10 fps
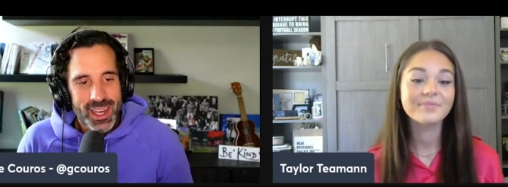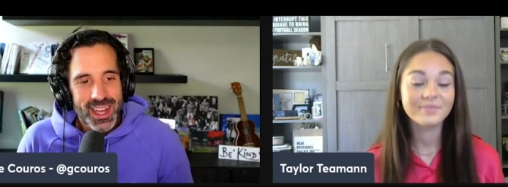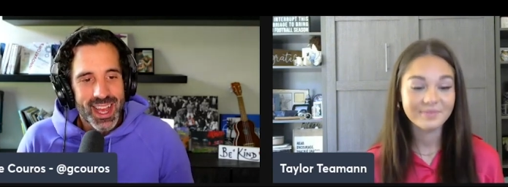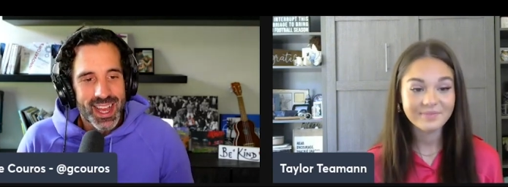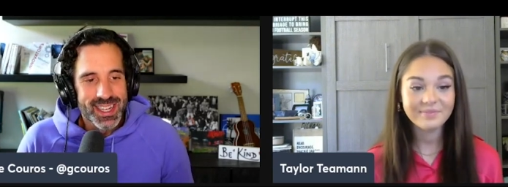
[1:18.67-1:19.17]

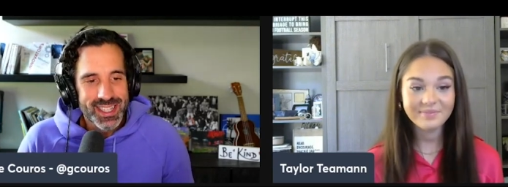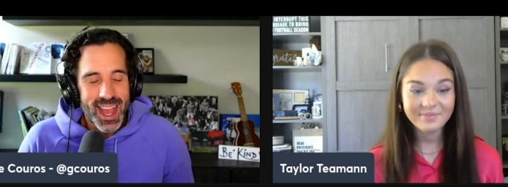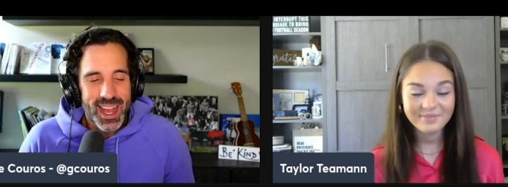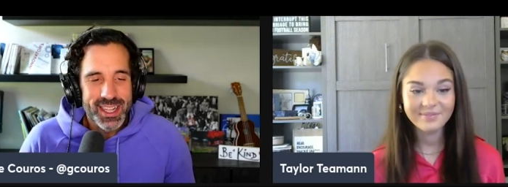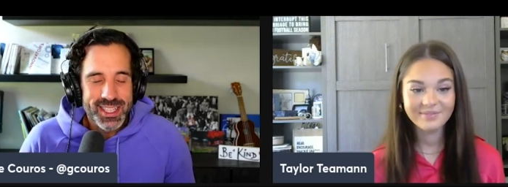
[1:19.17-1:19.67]
Speaker 1: And
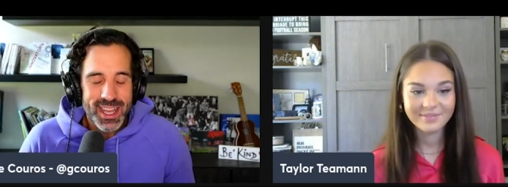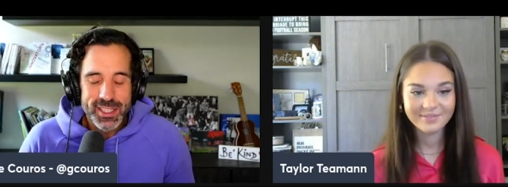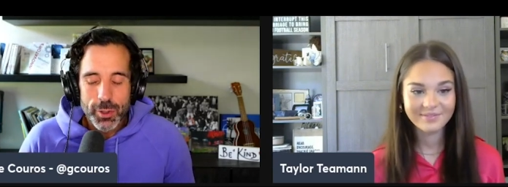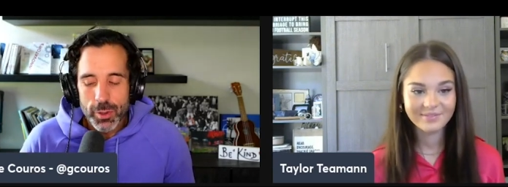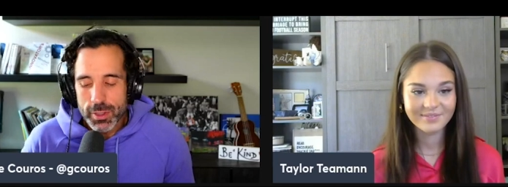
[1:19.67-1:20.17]
yeah, it's
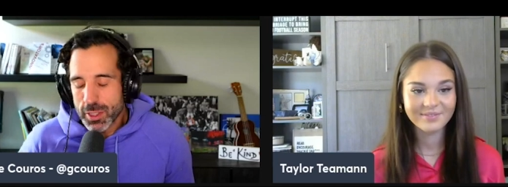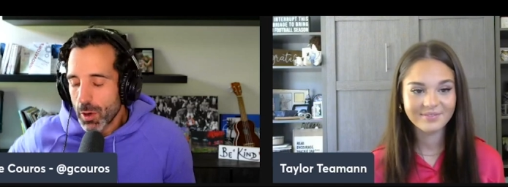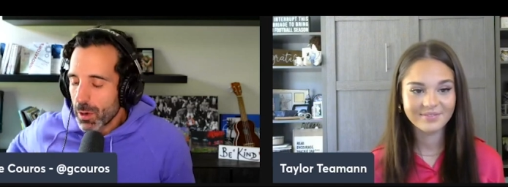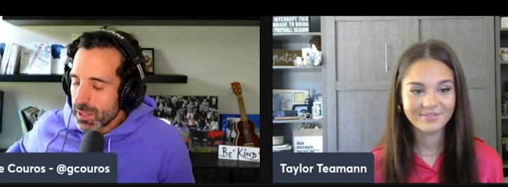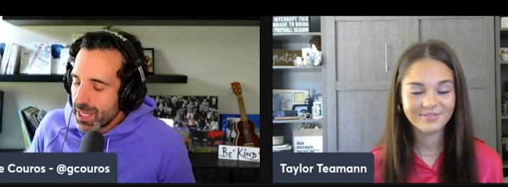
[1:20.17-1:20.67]
cool.
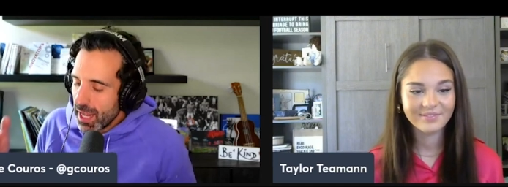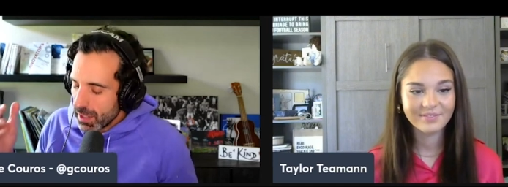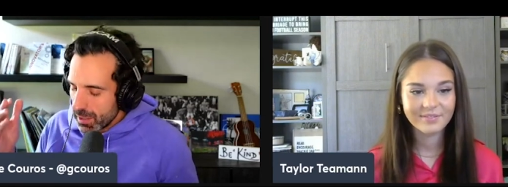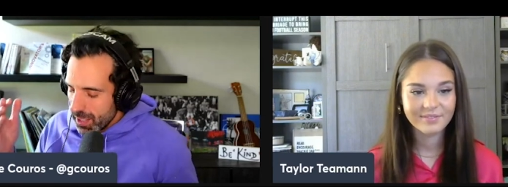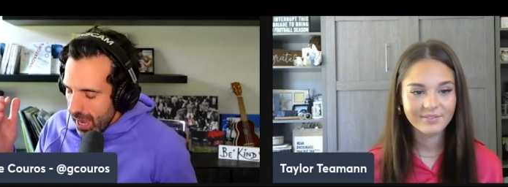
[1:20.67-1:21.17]
So
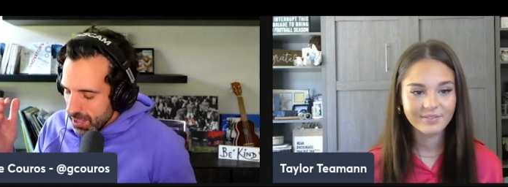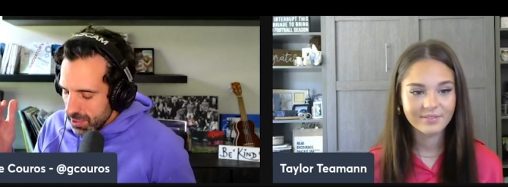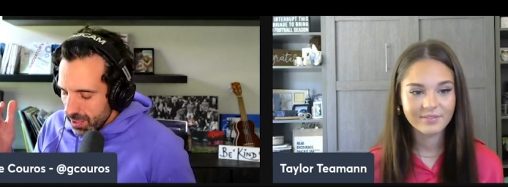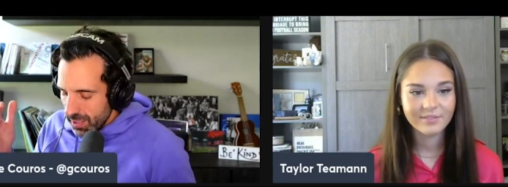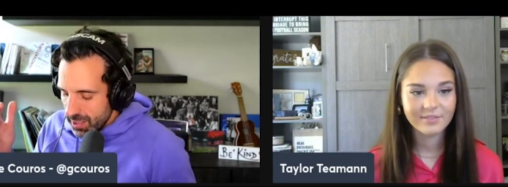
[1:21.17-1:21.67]
Taylor
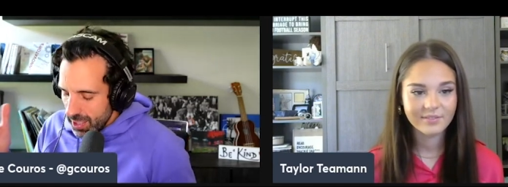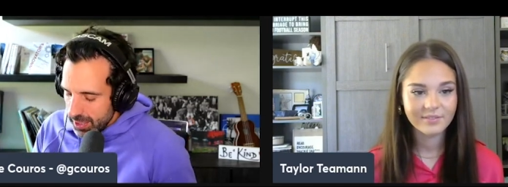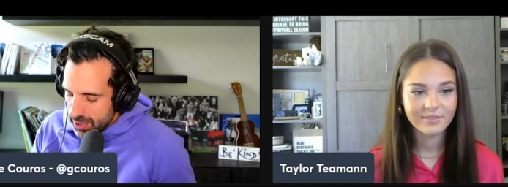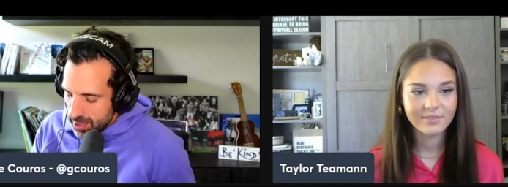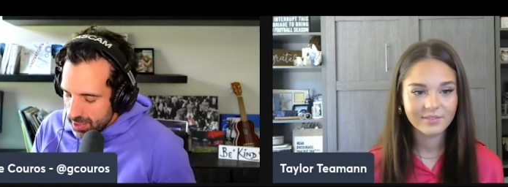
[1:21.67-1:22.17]
actually
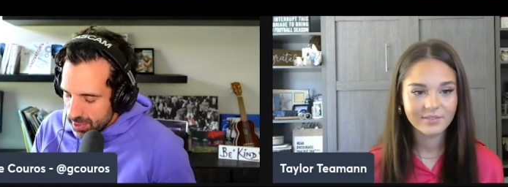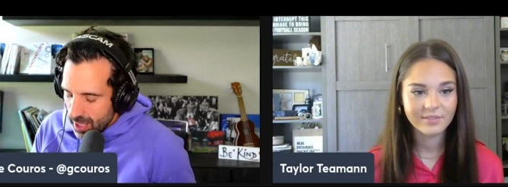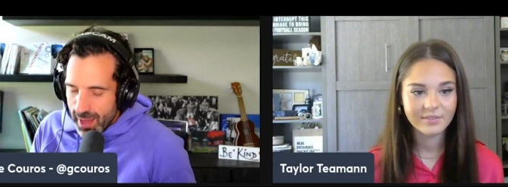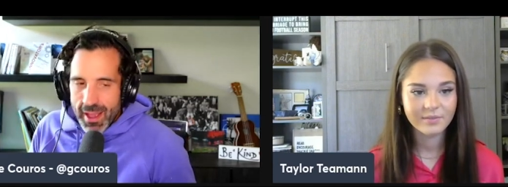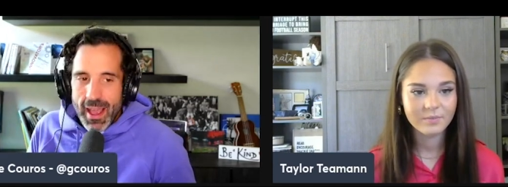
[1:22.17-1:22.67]
teaches
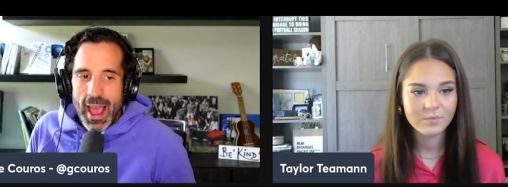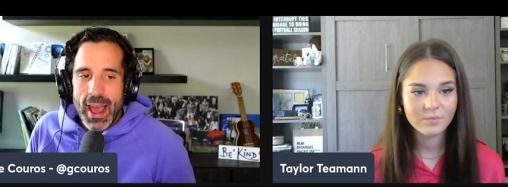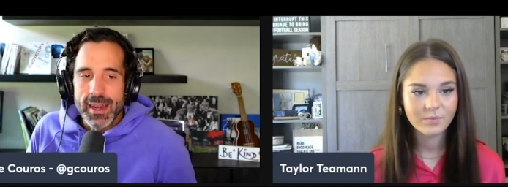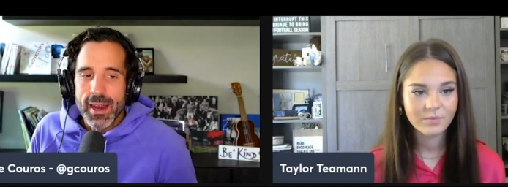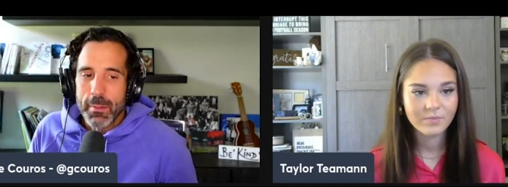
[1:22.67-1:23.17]
at,
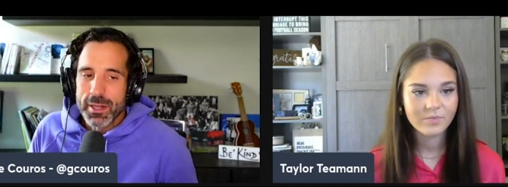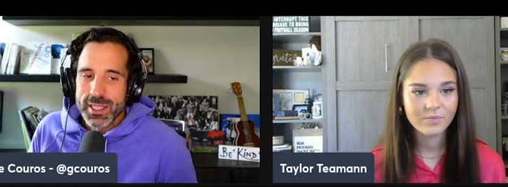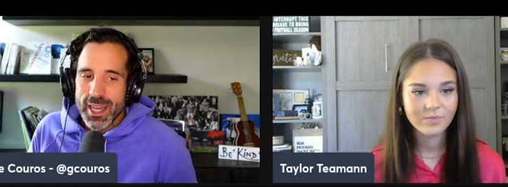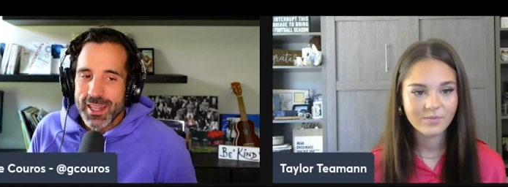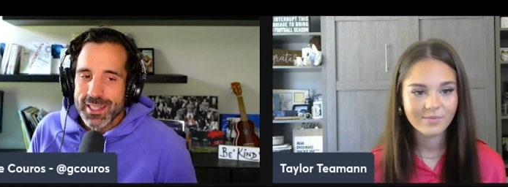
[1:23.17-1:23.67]
I'm going to
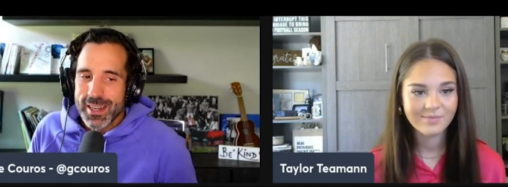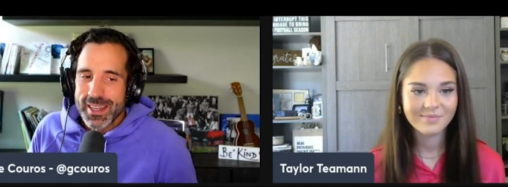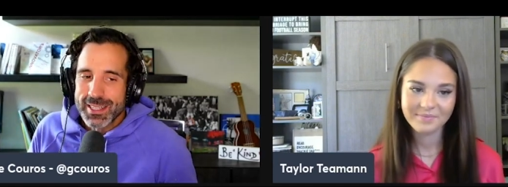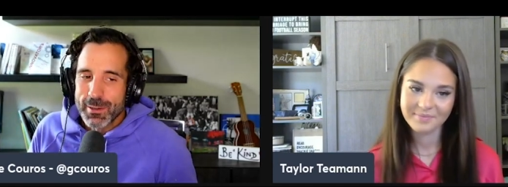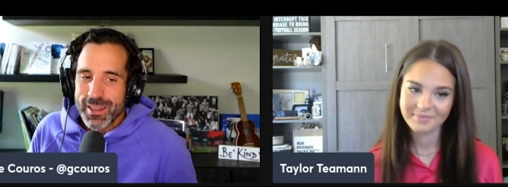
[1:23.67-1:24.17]
say
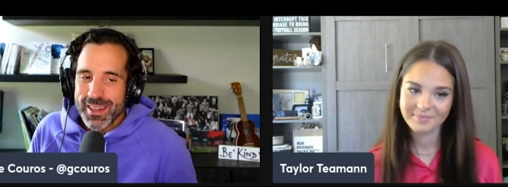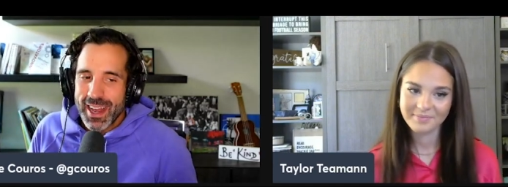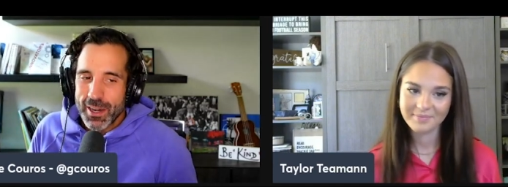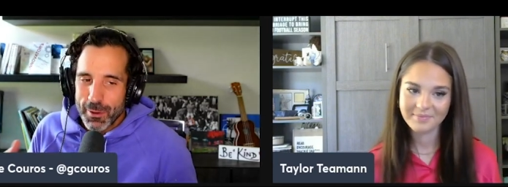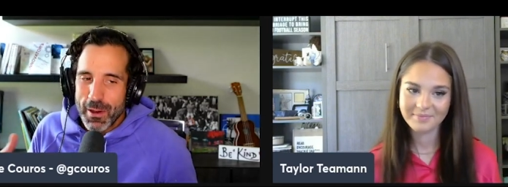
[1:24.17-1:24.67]
this, I
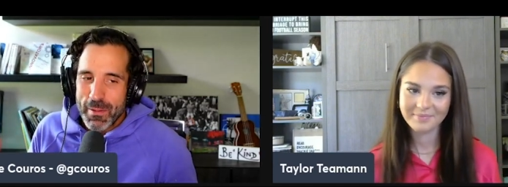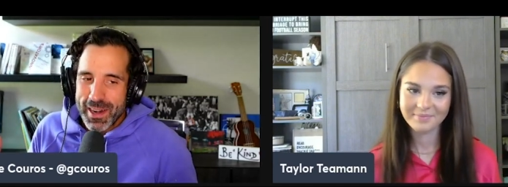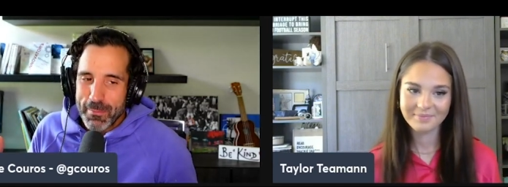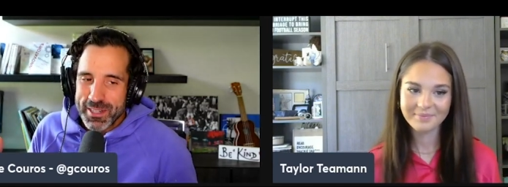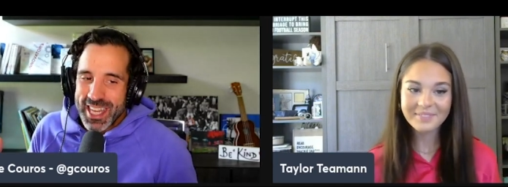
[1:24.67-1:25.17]
know I might
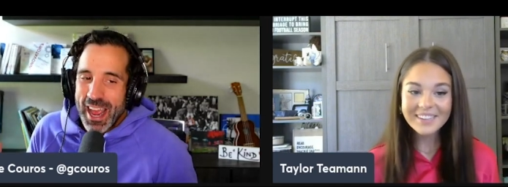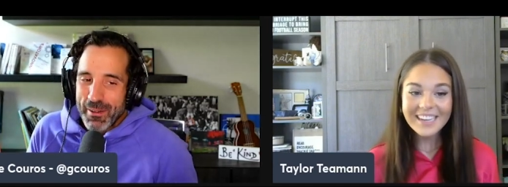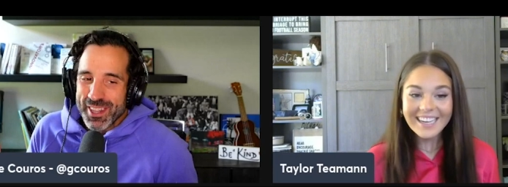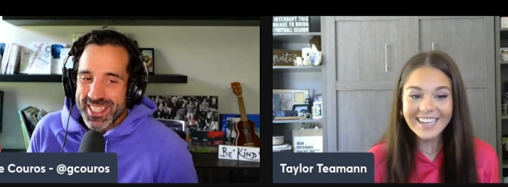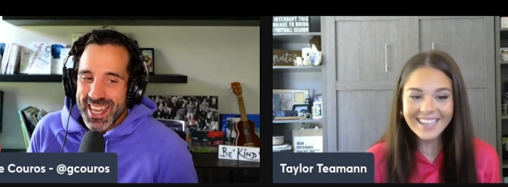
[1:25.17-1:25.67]
not be saying it with
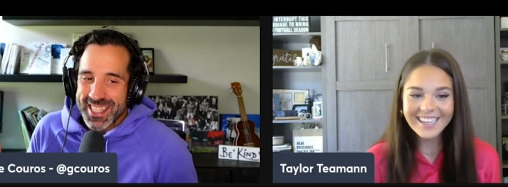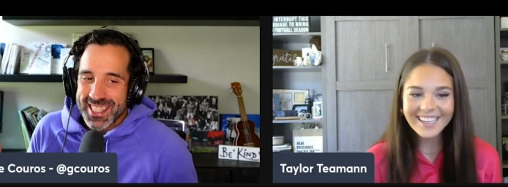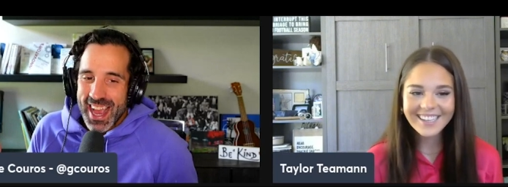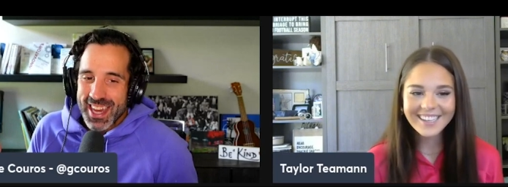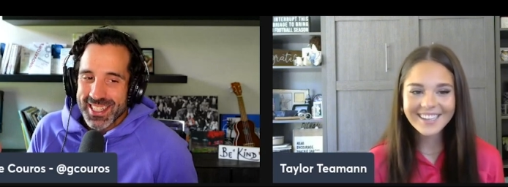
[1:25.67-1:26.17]
a Texas
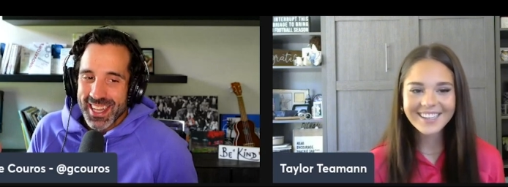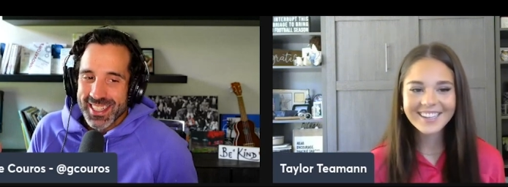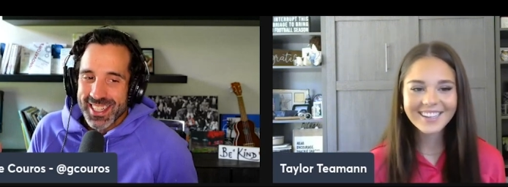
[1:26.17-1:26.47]
accent,